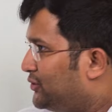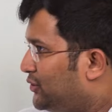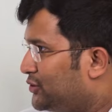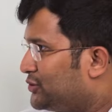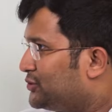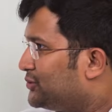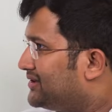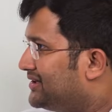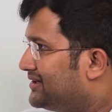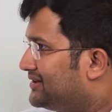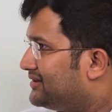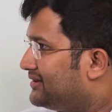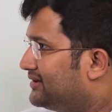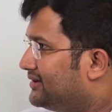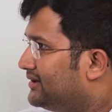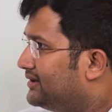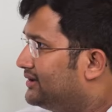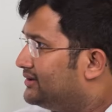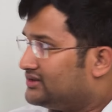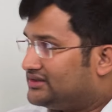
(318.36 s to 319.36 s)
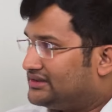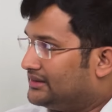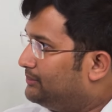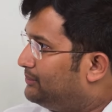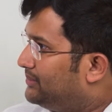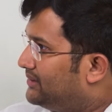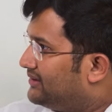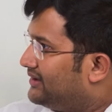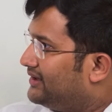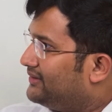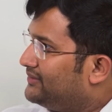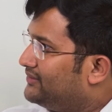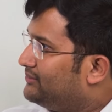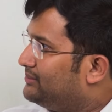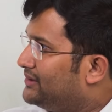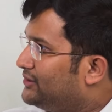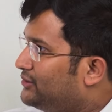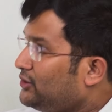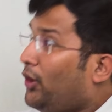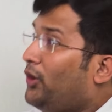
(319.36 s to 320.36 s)
not know that. Simple, right? We've
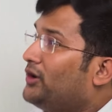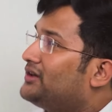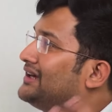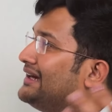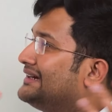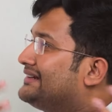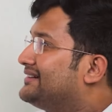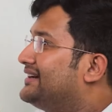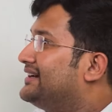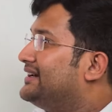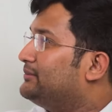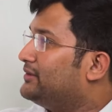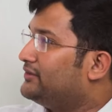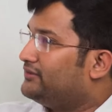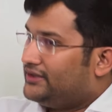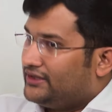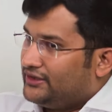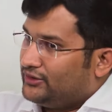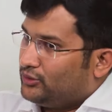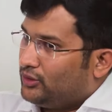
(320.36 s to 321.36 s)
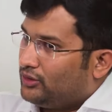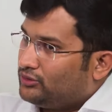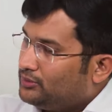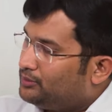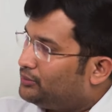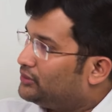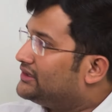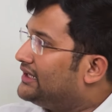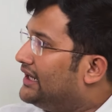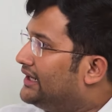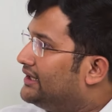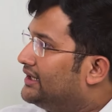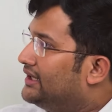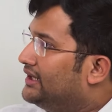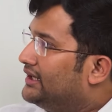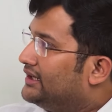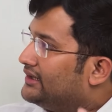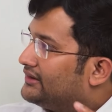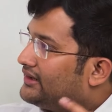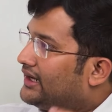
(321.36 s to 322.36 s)
been taught letter writing, but we didn't know how to put that,
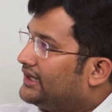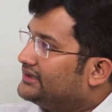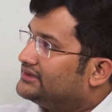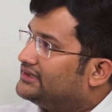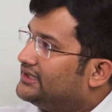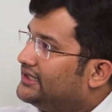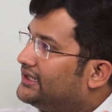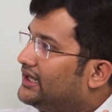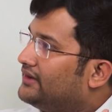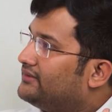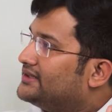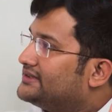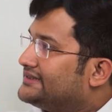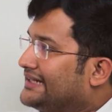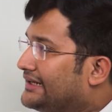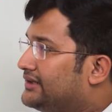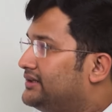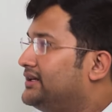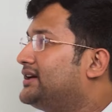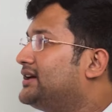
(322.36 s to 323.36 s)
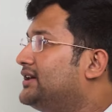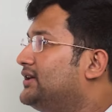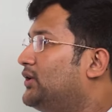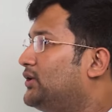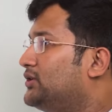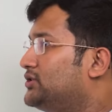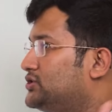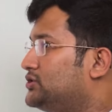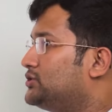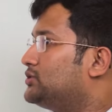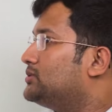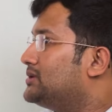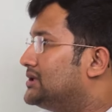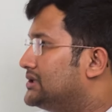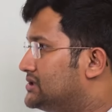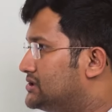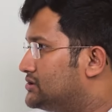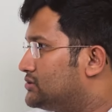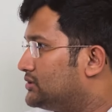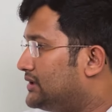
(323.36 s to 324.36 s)
translate our technical knowledge into
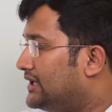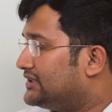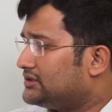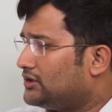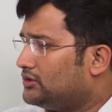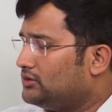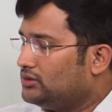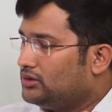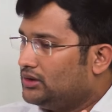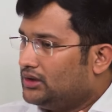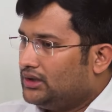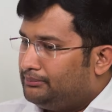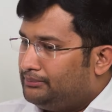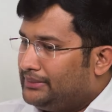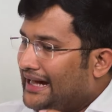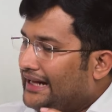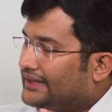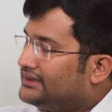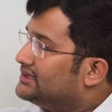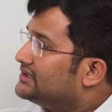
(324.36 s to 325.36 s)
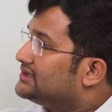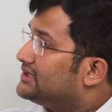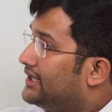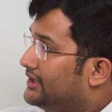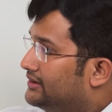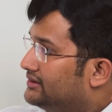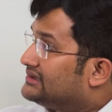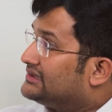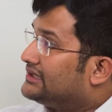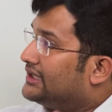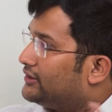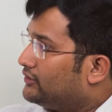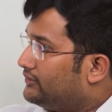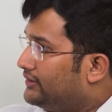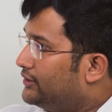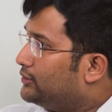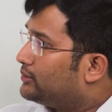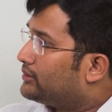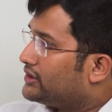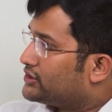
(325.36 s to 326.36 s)
words. So that's how bad the state of
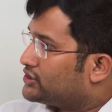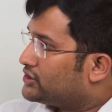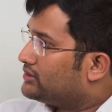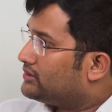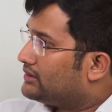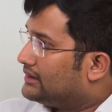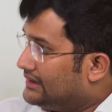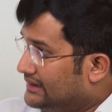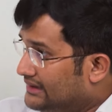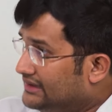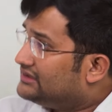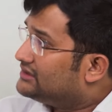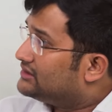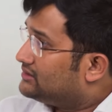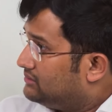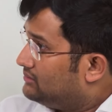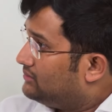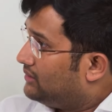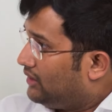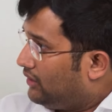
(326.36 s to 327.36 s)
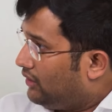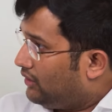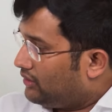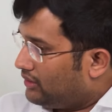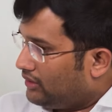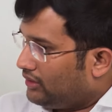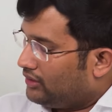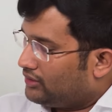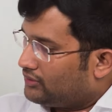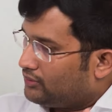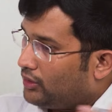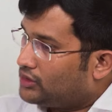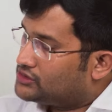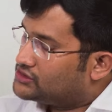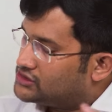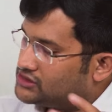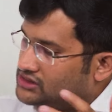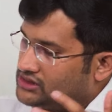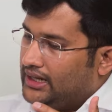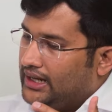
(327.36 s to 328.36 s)
education is or
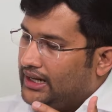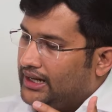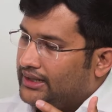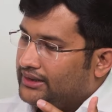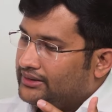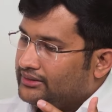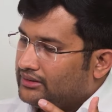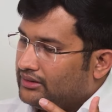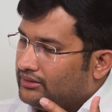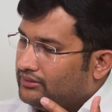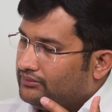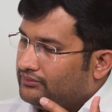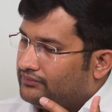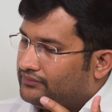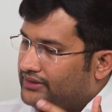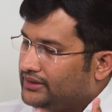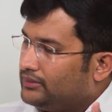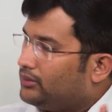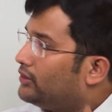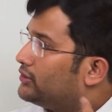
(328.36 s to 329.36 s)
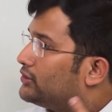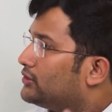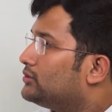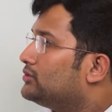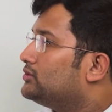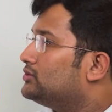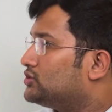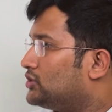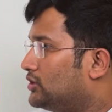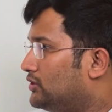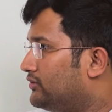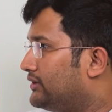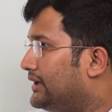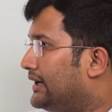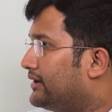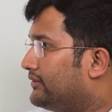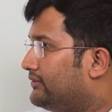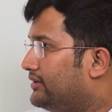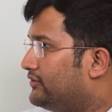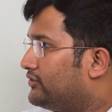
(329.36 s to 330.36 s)
was. And we wanted to sort of
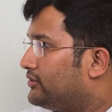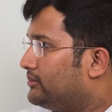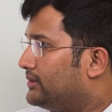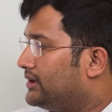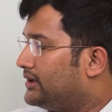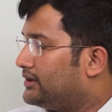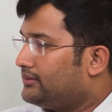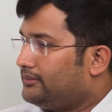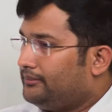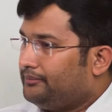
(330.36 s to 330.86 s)
get away from that.